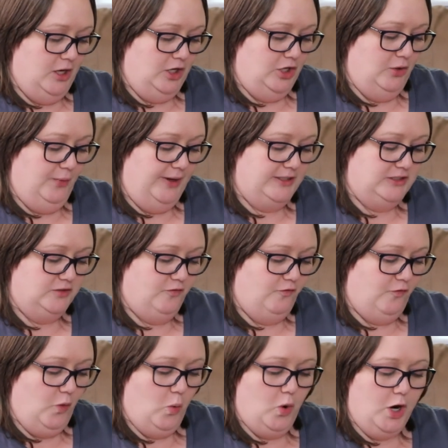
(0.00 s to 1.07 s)
US
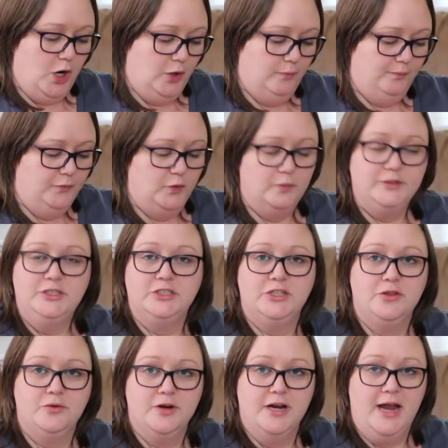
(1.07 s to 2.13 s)
4, which is
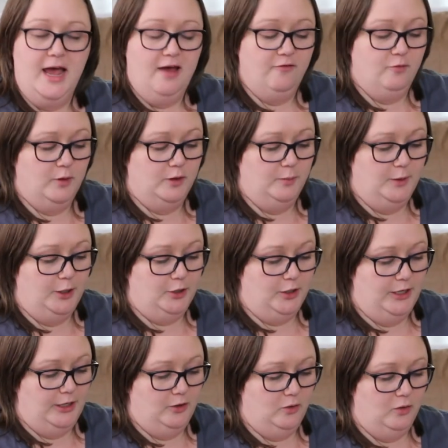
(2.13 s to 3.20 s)
a three and a half millimeter
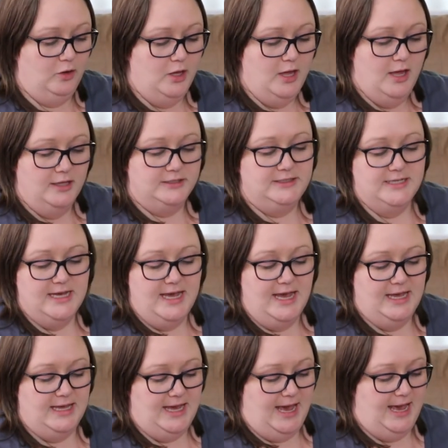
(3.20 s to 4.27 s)
needle to
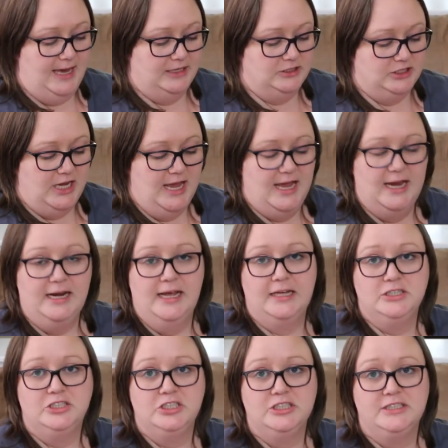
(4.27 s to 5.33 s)
get gauge. And
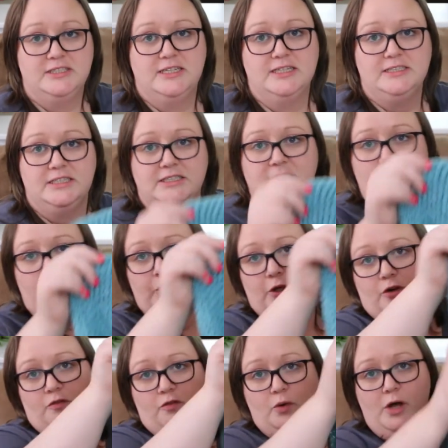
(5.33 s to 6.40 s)
it's just, this is a
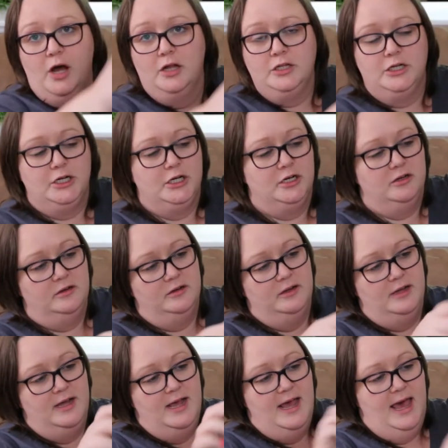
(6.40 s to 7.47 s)
beautiful color.
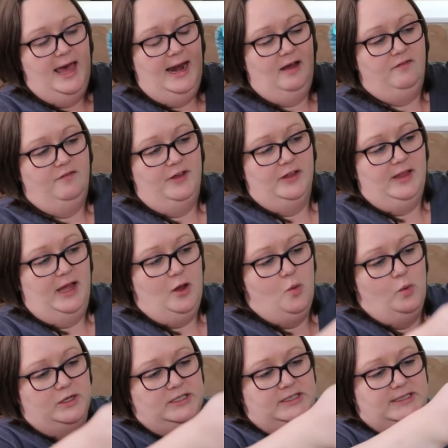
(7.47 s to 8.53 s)
And I feel like
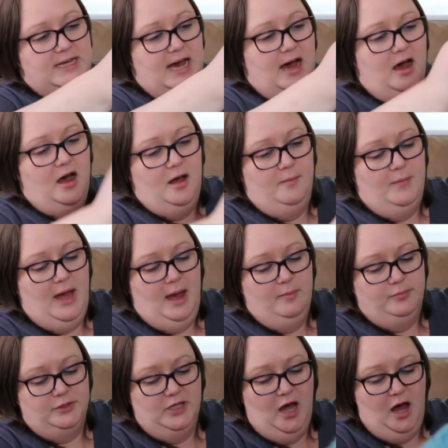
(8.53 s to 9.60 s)
once um, I
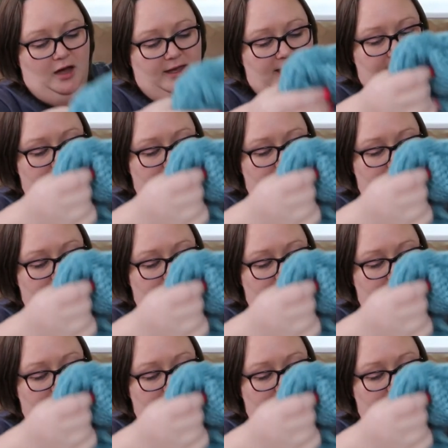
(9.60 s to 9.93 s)
block